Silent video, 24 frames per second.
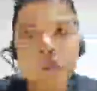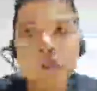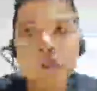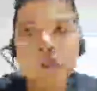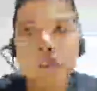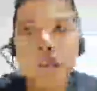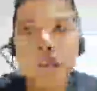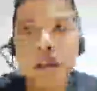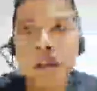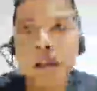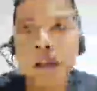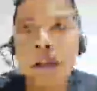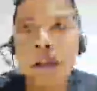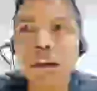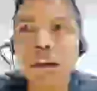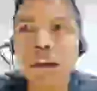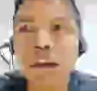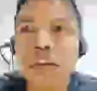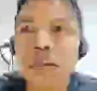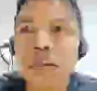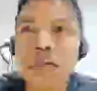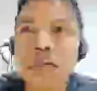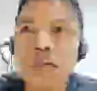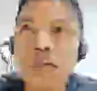there are
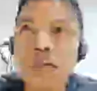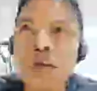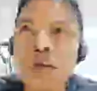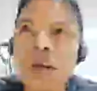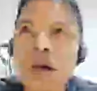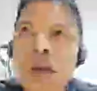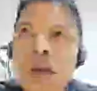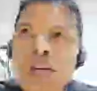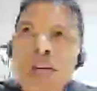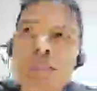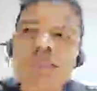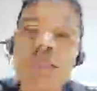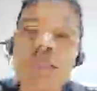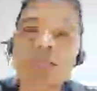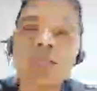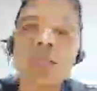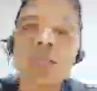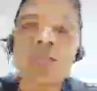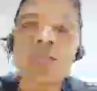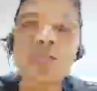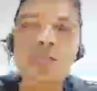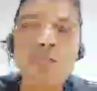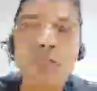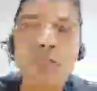like a 2 night 3
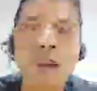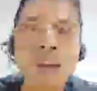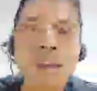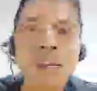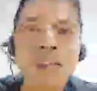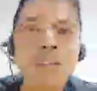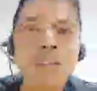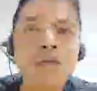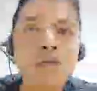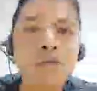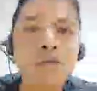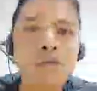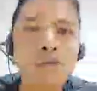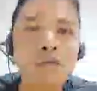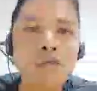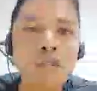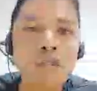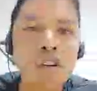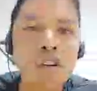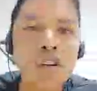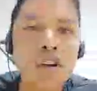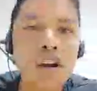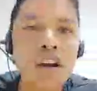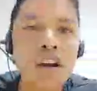days package,
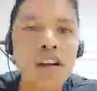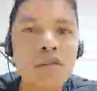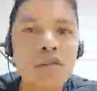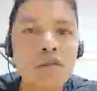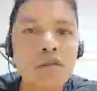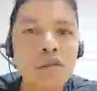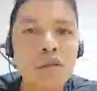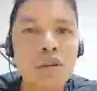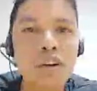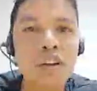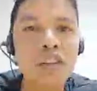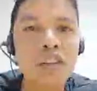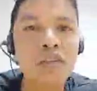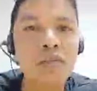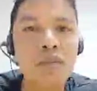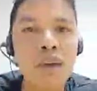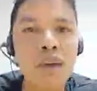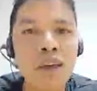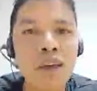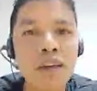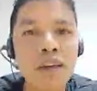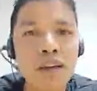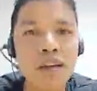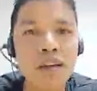3 night 4 days
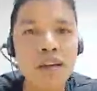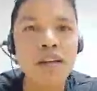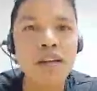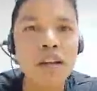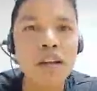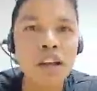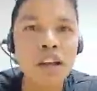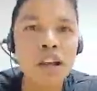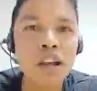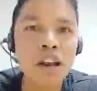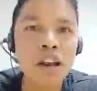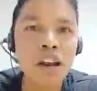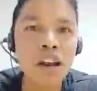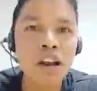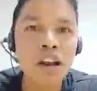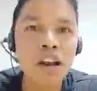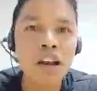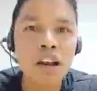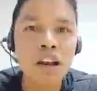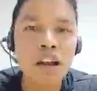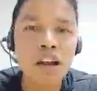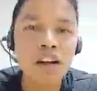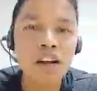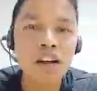package.
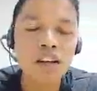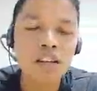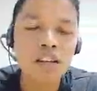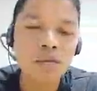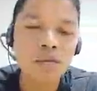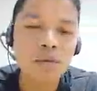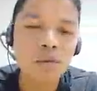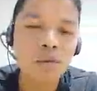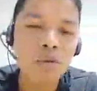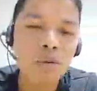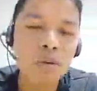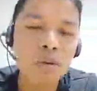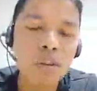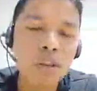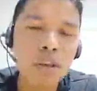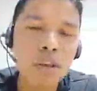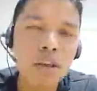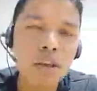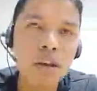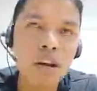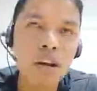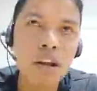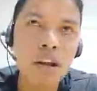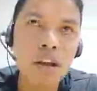Like if you go
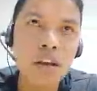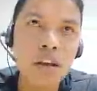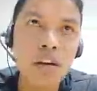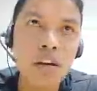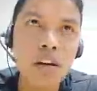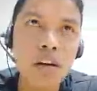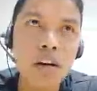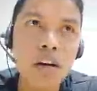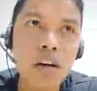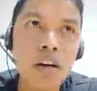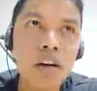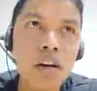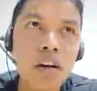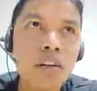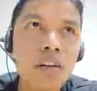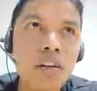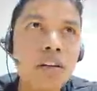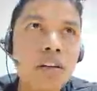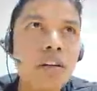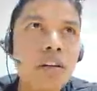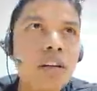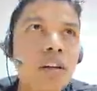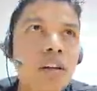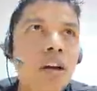there, like
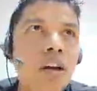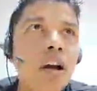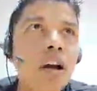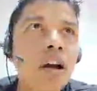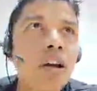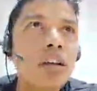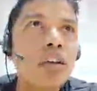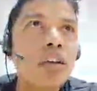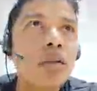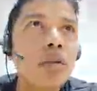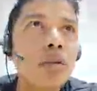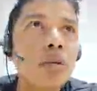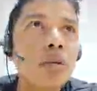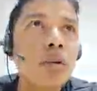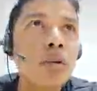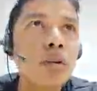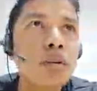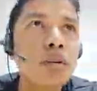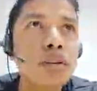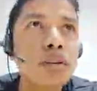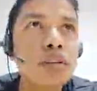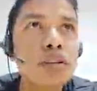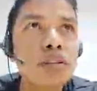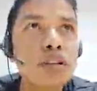You'll
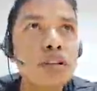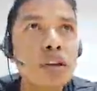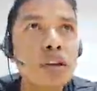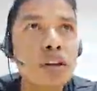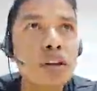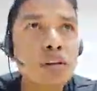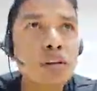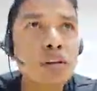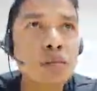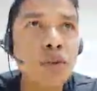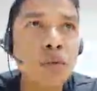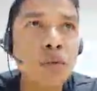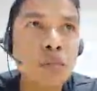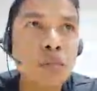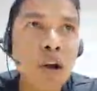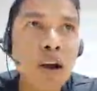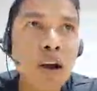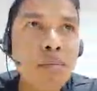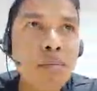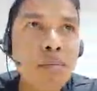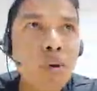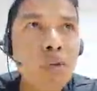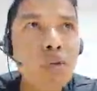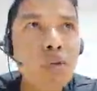reach there from
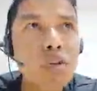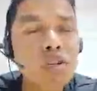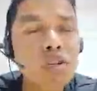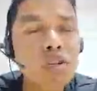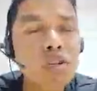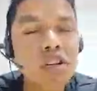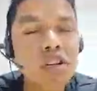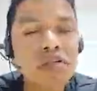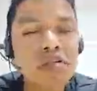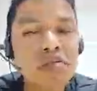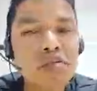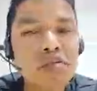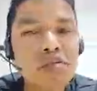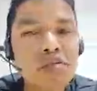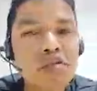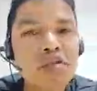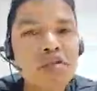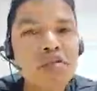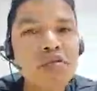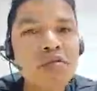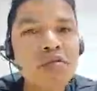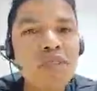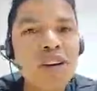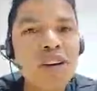Kathmandu. It takes 4
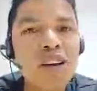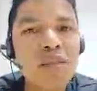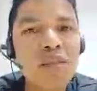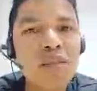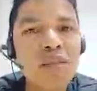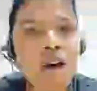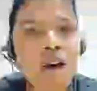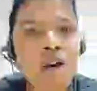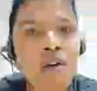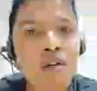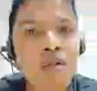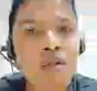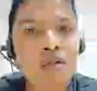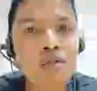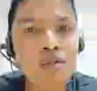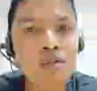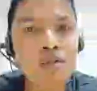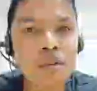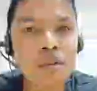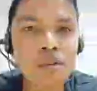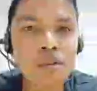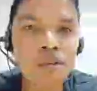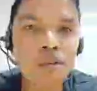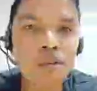to 5 hours to
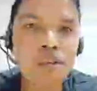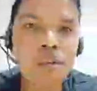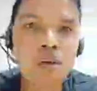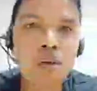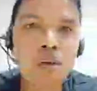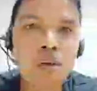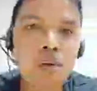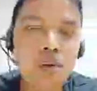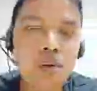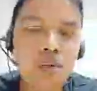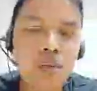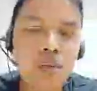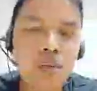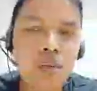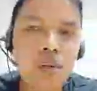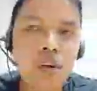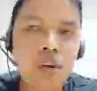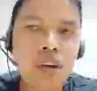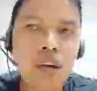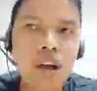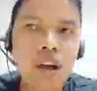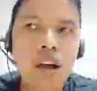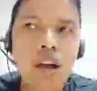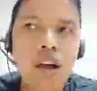reach Chitwan,
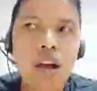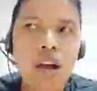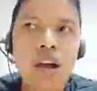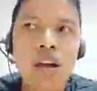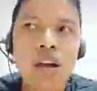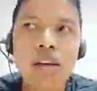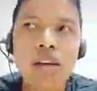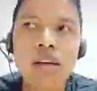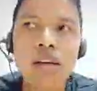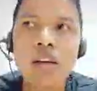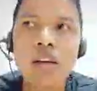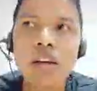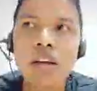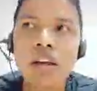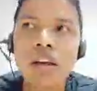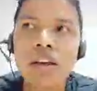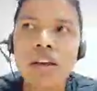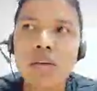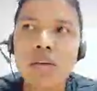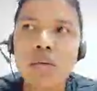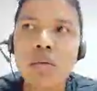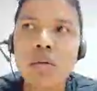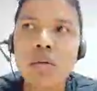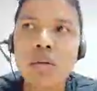and
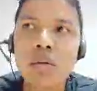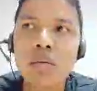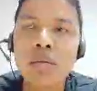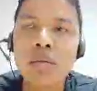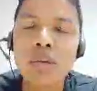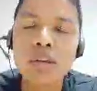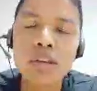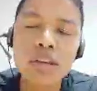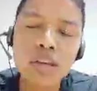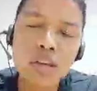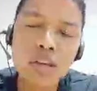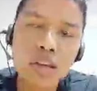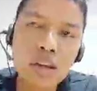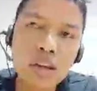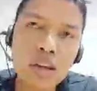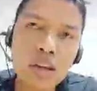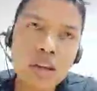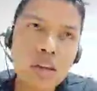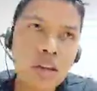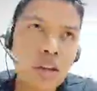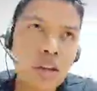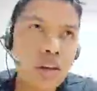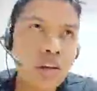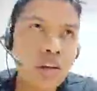you'll be
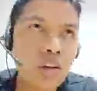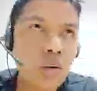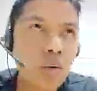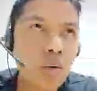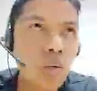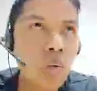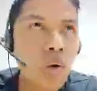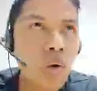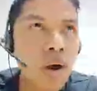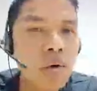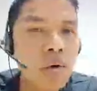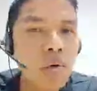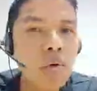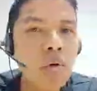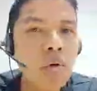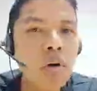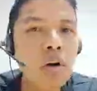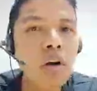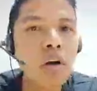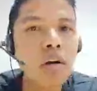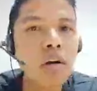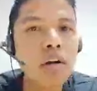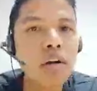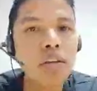there at 1
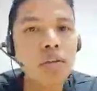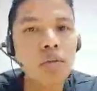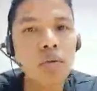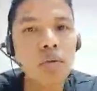o'clock. You